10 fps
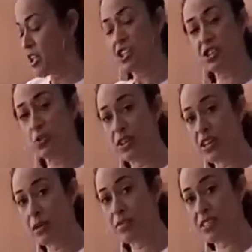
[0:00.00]
Just when it
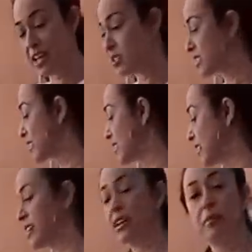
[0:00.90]
comes down to the
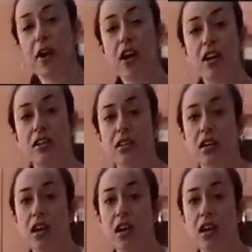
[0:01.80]
kneading part,